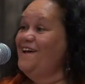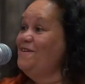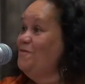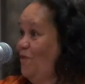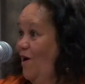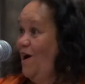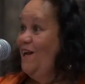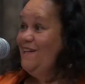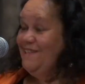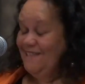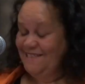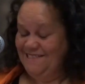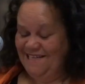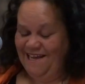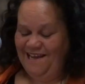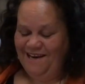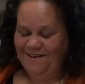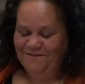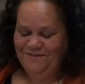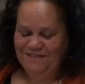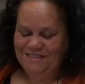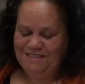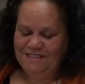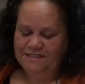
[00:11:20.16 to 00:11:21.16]
while the
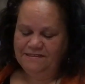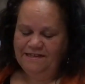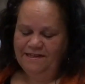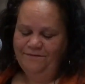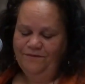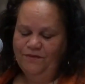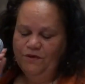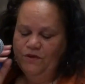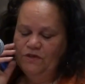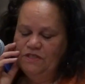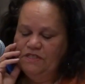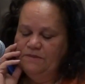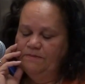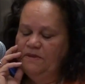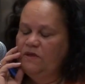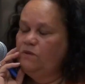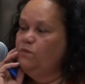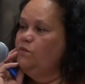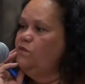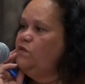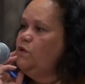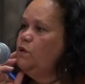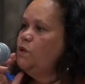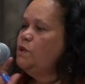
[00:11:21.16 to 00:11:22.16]
television
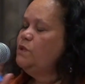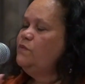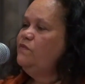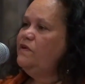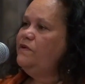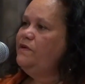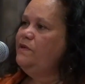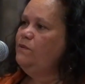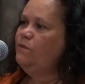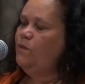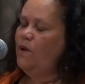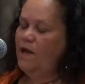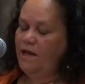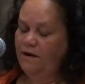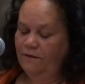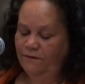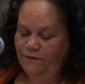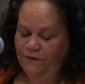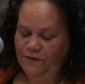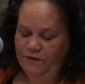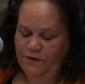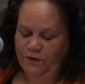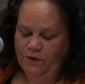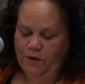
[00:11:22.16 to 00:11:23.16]
advertisement worked very well
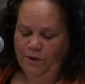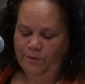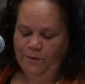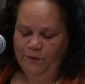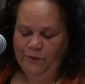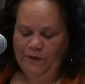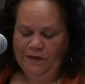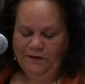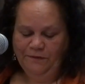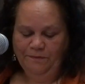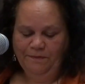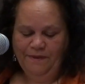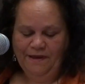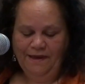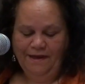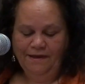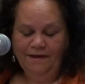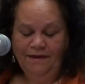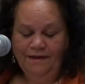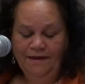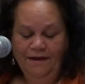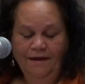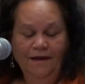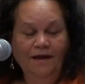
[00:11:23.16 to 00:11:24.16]
for the Commonwealth
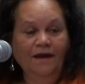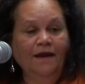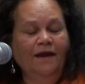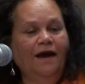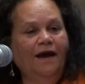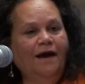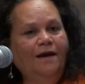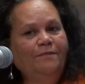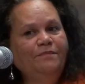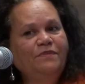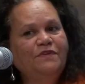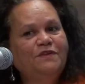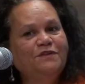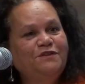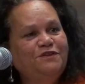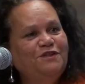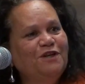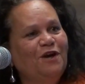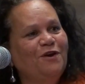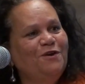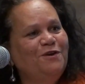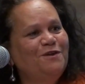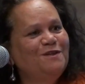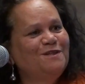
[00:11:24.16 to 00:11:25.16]
Bank, the
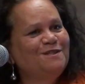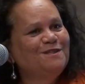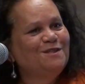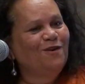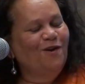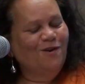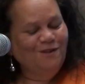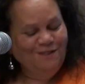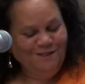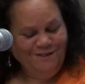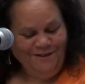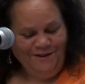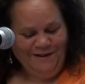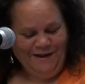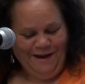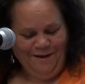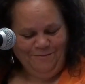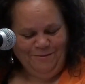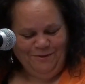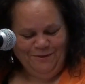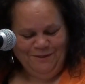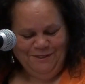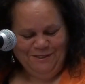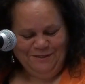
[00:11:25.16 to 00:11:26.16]
joke is lost on
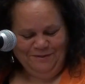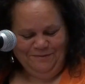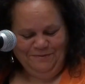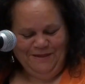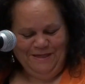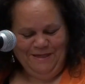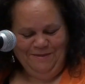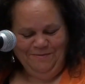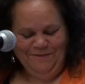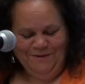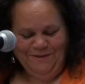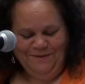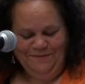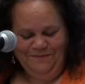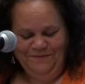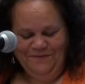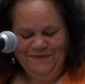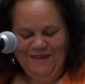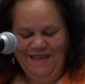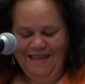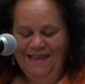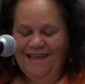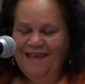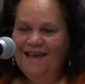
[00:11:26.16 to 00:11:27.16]
Aboriginal people.
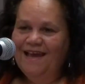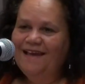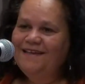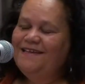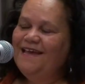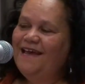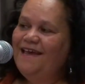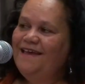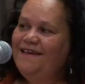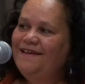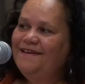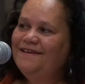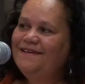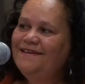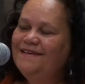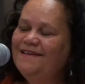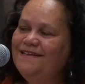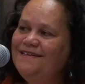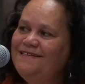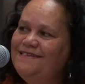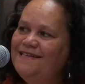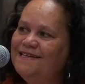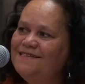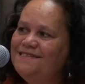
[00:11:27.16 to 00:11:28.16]
Again,
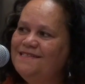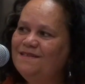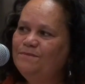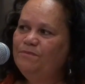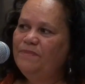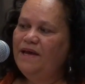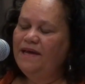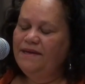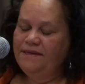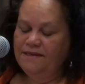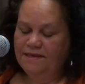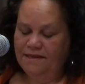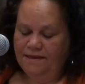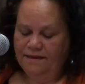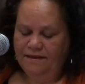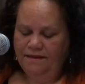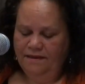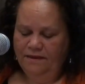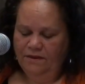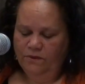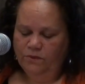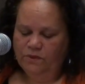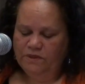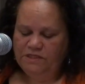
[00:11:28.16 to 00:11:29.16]
it doesn't matter
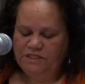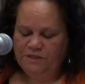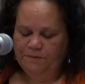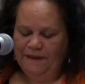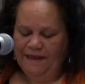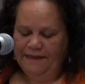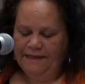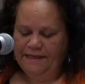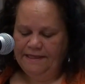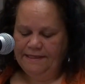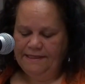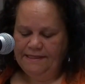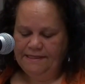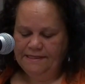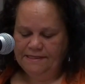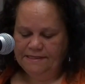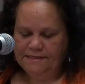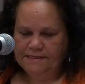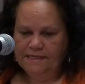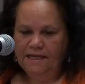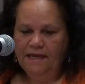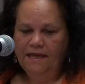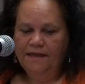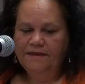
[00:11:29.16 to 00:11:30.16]
which bank it
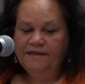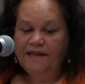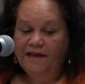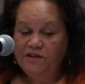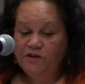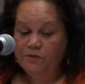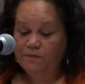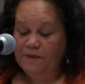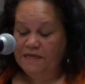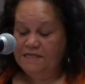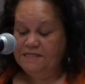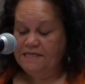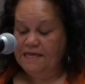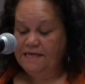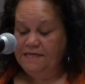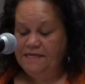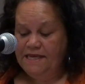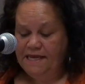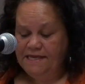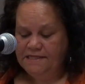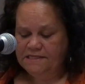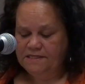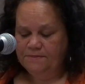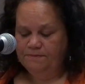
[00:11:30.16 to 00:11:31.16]
is. Now, you may say,
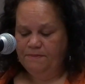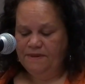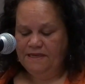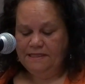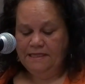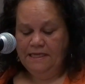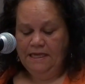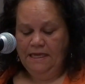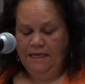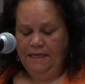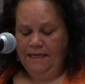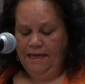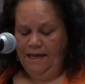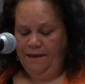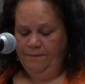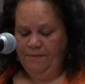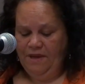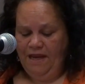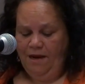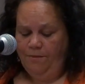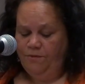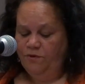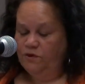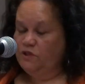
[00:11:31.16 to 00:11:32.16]
yes, but
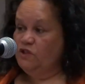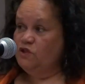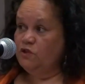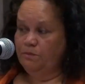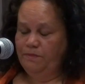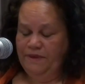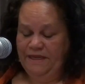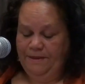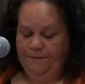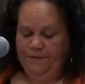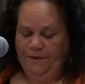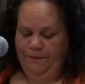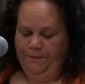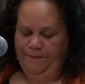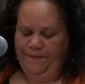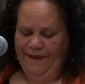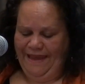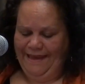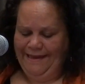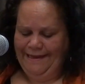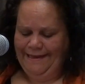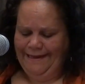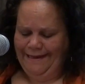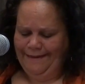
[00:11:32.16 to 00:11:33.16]
Aboriginal people
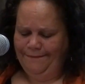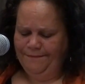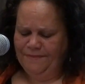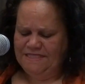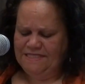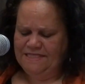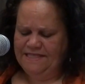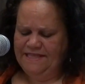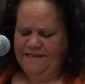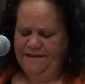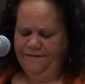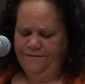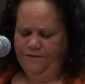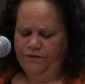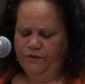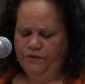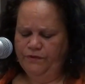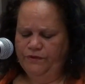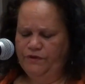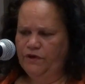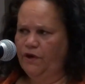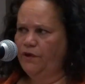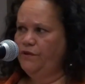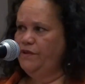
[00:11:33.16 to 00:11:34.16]
bank and must
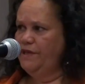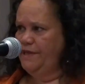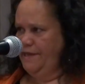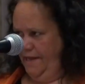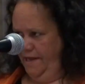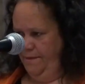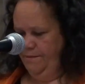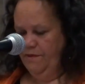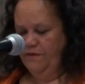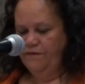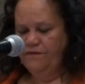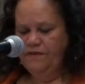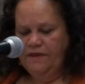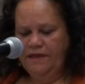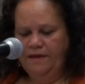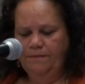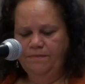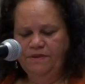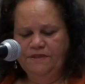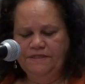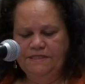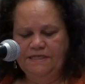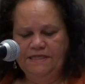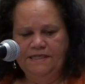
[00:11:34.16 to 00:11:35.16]
therefore know the name of their
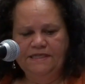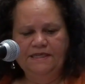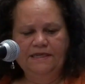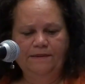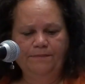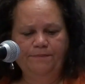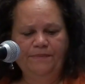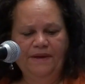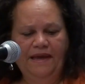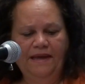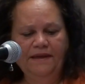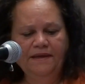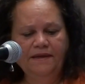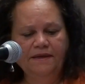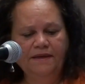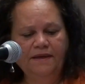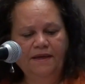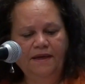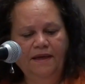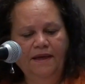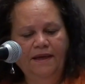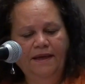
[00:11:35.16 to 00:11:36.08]
particular bank.